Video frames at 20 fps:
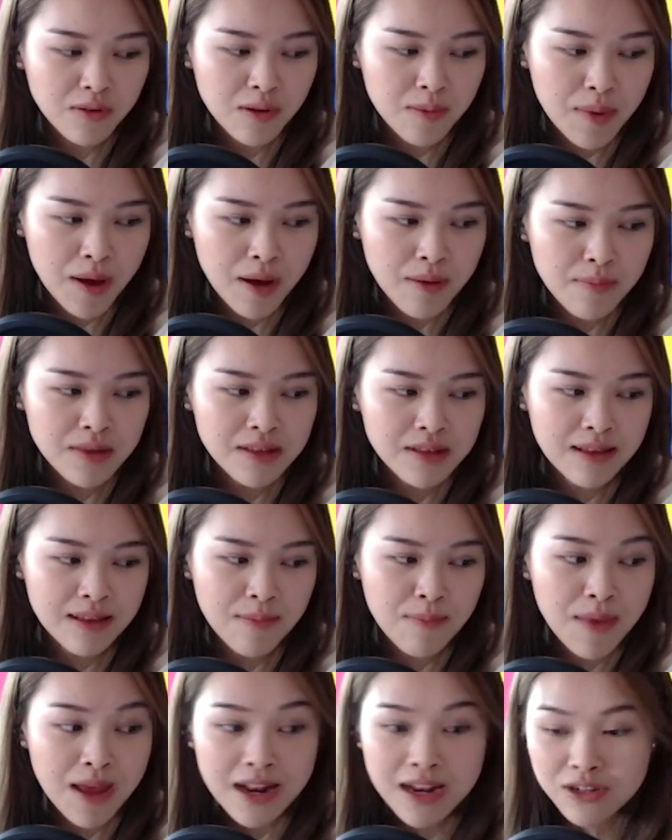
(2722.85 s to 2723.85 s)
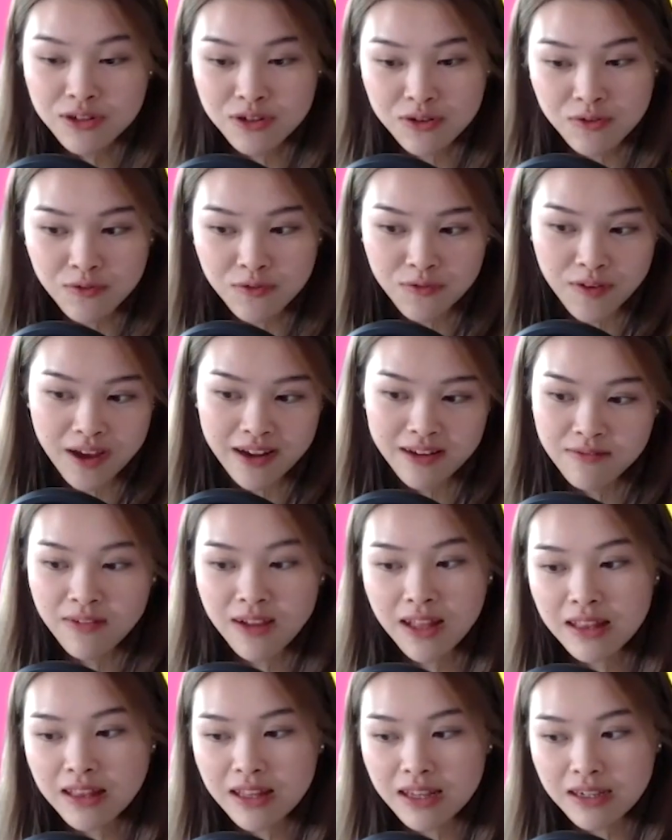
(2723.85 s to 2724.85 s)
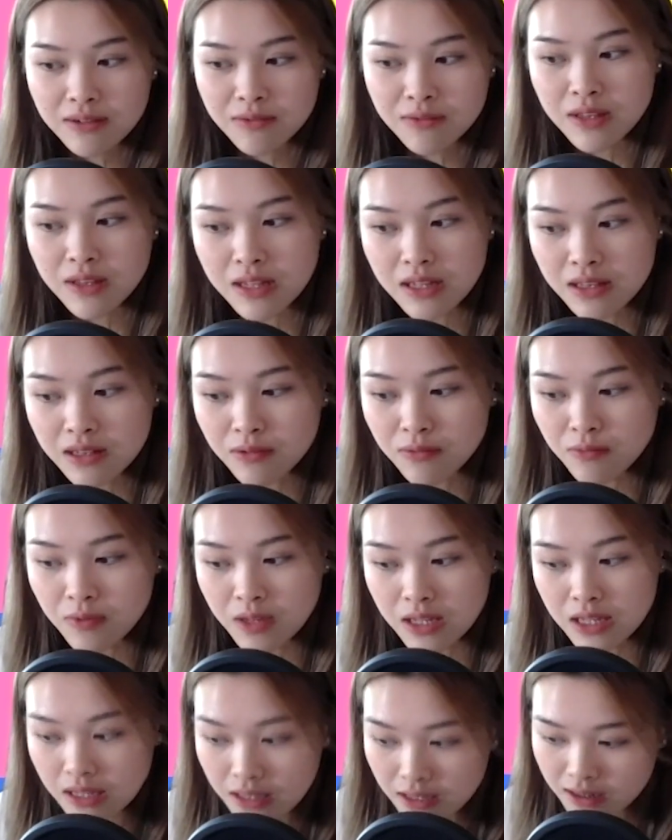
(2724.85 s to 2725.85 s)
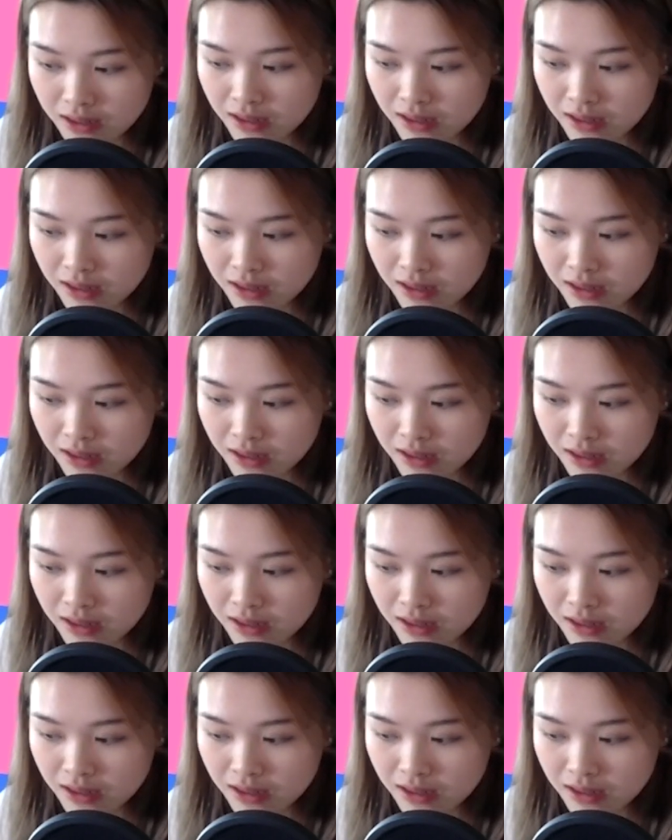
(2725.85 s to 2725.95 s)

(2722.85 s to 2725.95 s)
apartments and managed to find one like within a week.